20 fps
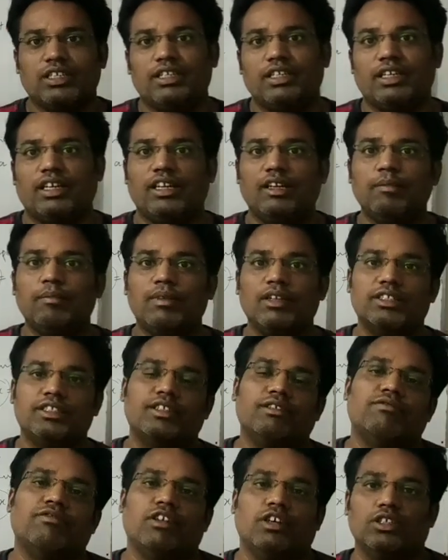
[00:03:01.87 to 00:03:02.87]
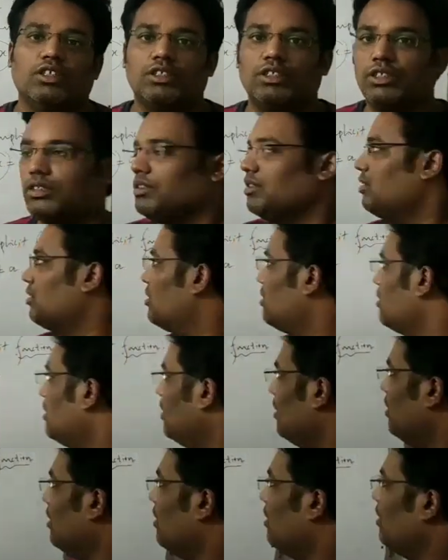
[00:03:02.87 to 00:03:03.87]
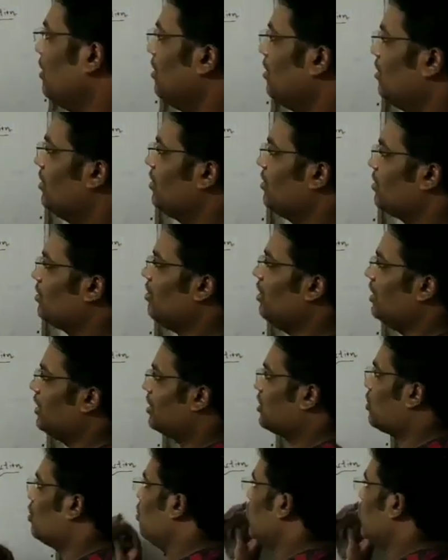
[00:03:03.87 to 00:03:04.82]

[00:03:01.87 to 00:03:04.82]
implicit functions. So let's go with